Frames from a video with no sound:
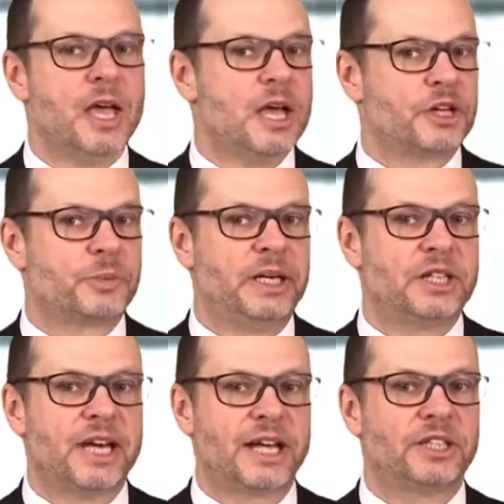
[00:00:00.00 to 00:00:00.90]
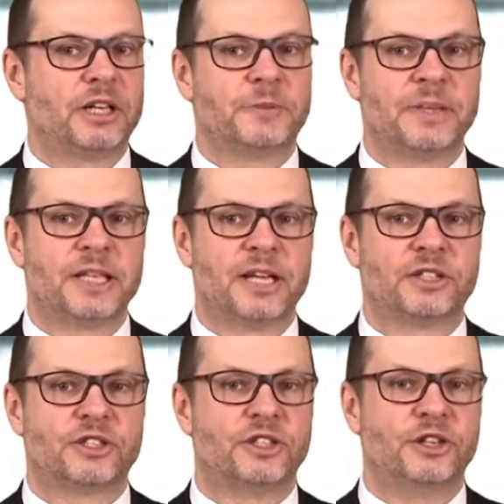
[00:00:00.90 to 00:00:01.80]
A Swedish national has been
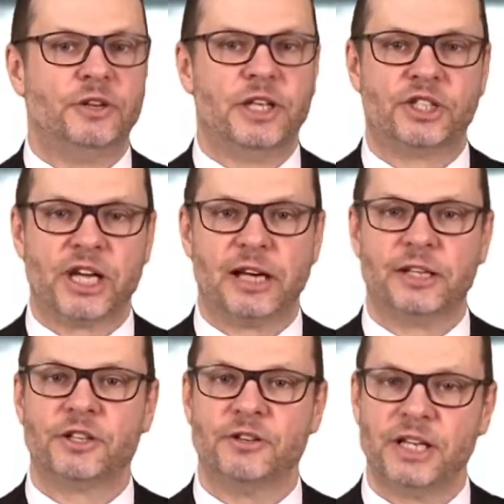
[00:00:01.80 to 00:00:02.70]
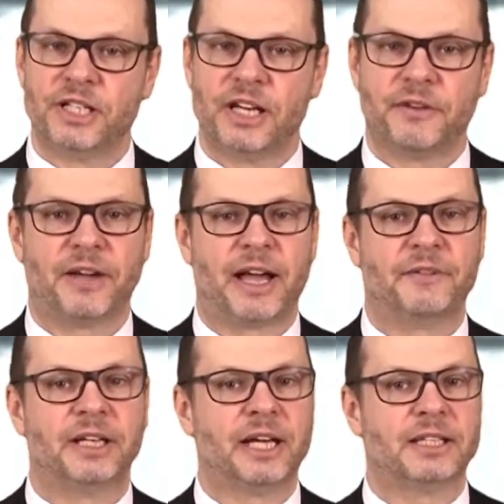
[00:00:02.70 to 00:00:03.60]
sentenced to 2 years jail in Tunisia for
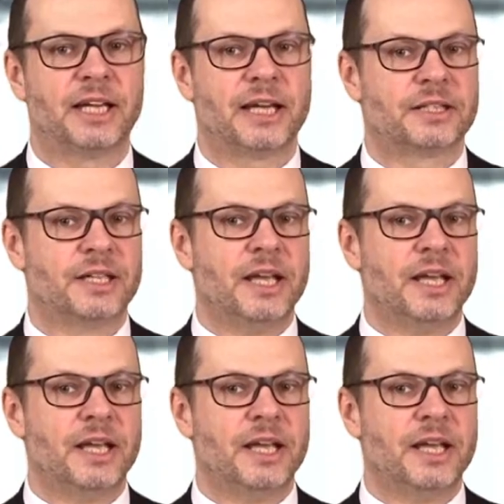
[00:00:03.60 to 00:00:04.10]
having gay sex.